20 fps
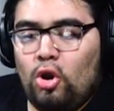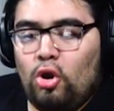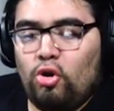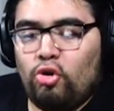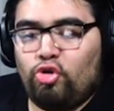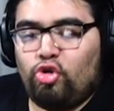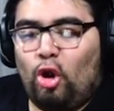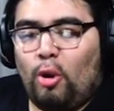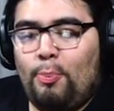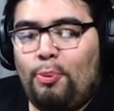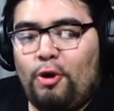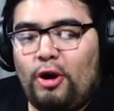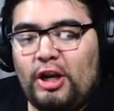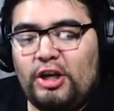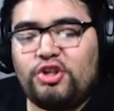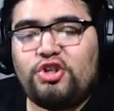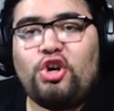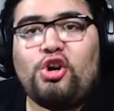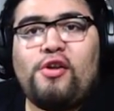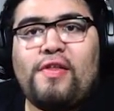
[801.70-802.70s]
So I'm pretty
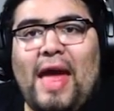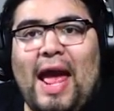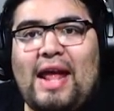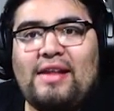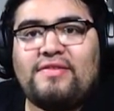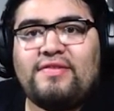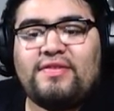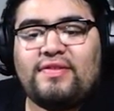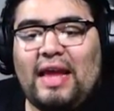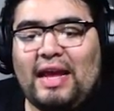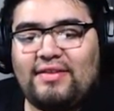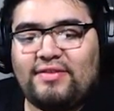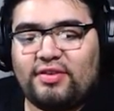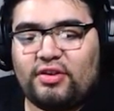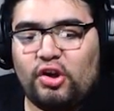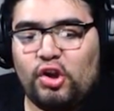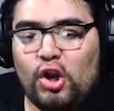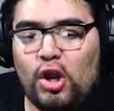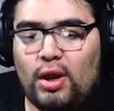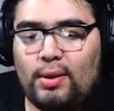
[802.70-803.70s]
sure that's that's
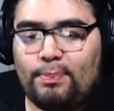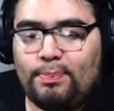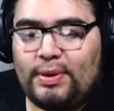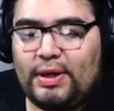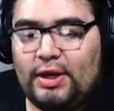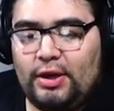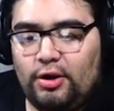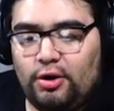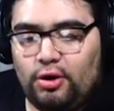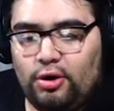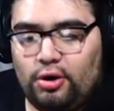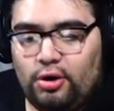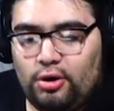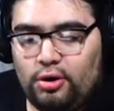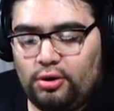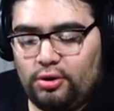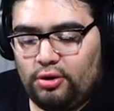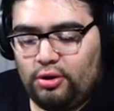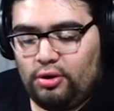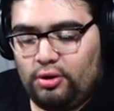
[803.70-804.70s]
gonna appear
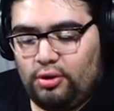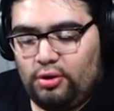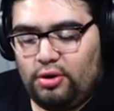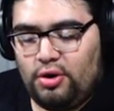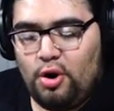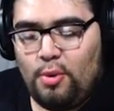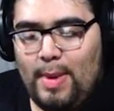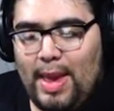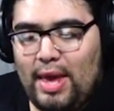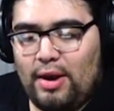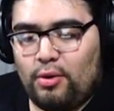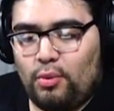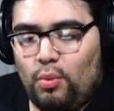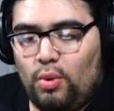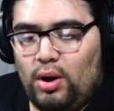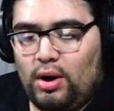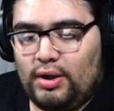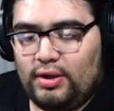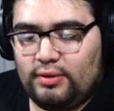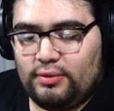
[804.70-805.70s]
no matter
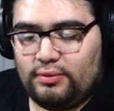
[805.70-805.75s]
what.